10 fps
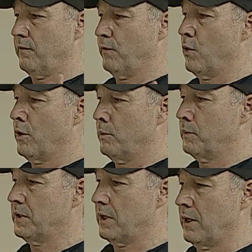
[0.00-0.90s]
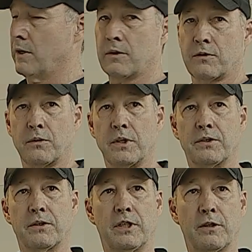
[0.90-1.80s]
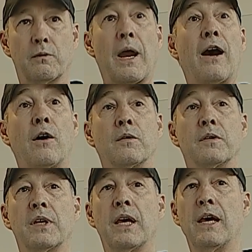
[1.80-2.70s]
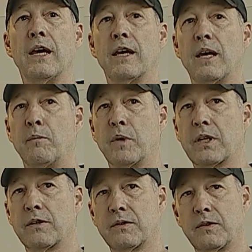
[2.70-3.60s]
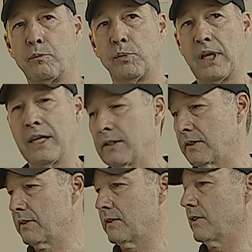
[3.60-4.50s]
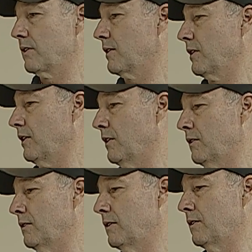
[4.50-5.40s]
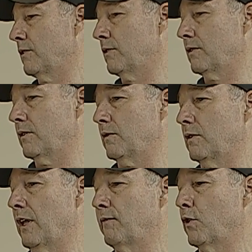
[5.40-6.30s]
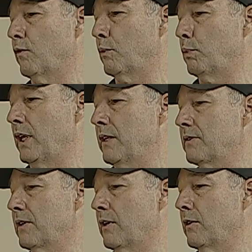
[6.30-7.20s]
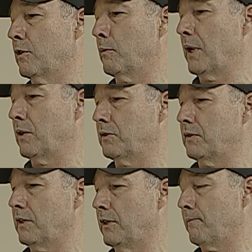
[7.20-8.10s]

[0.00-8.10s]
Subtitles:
forms are traditionally round, and because the plates, the leftover plates are about